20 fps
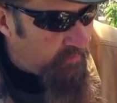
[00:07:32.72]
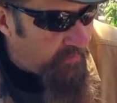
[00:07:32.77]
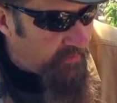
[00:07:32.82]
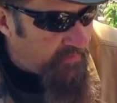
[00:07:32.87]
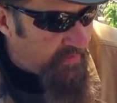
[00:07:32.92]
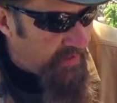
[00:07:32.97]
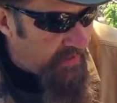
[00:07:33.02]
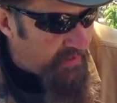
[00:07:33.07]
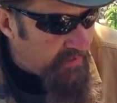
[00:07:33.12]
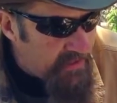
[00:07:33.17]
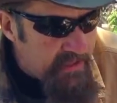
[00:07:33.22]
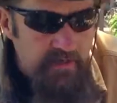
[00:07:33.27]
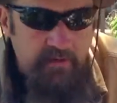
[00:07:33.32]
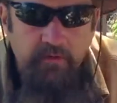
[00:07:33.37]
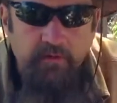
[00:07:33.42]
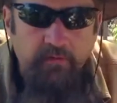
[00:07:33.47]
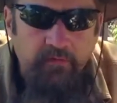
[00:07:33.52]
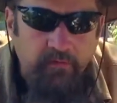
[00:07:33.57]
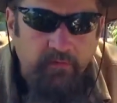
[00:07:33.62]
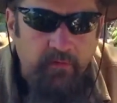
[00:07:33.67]
would take
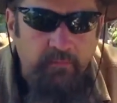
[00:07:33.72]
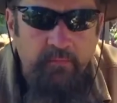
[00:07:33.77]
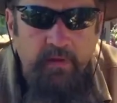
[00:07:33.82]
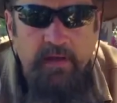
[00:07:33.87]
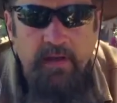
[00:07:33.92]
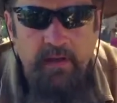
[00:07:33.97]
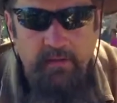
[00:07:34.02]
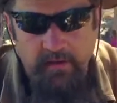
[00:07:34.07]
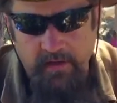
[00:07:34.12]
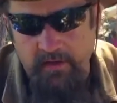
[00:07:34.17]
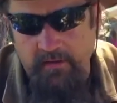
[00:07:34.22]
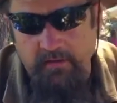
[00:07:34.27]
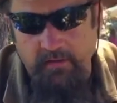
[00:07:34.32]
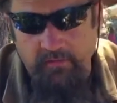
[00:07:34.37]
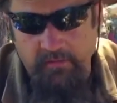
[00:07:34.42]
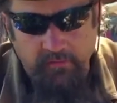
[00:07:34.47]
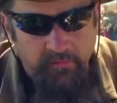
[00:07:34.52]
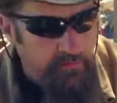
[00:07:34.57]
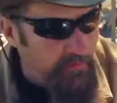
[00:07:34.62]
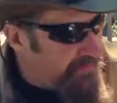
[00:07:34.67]
years and many
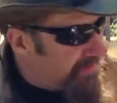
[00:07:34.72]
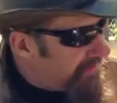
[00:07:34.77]
years